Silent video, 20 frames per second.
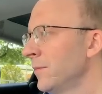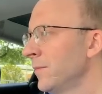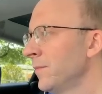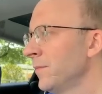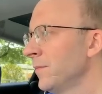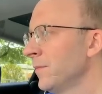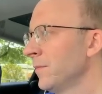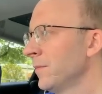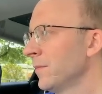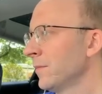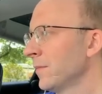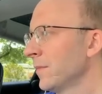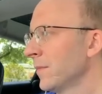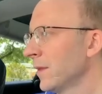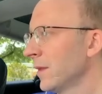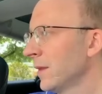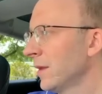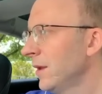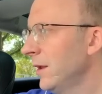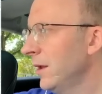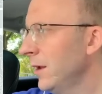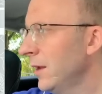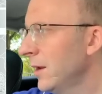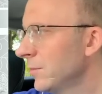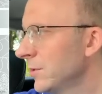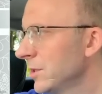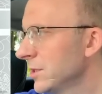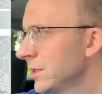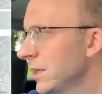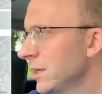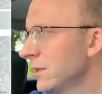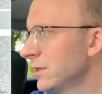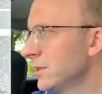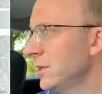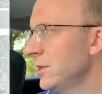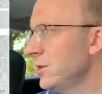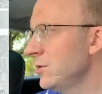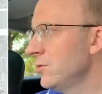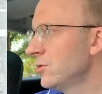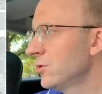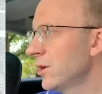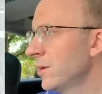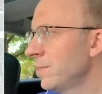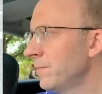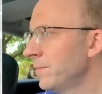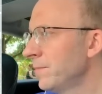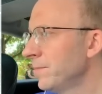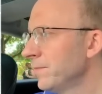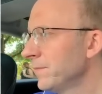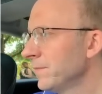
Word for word: And I'm going to say continue trip.